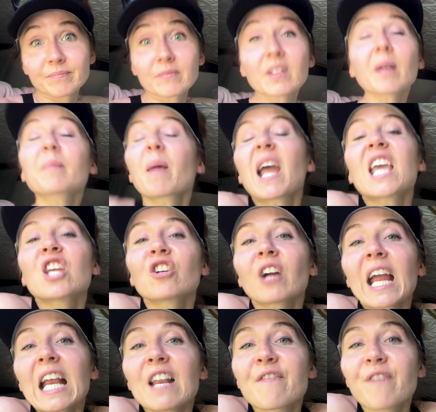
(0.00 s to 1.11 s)
Like my inner
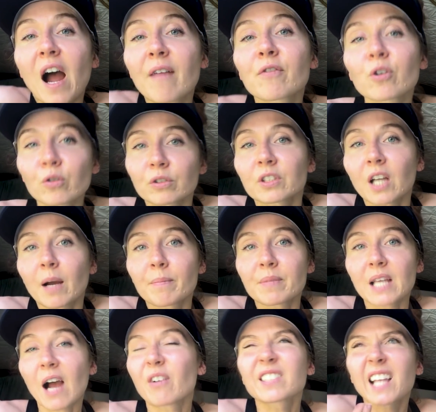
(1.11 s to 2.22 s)
85-year-old comes
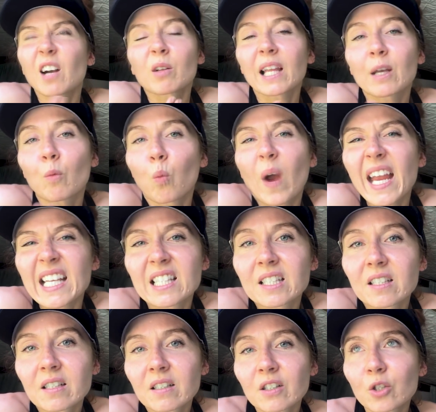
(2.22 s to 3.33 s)
out because I don't like waste.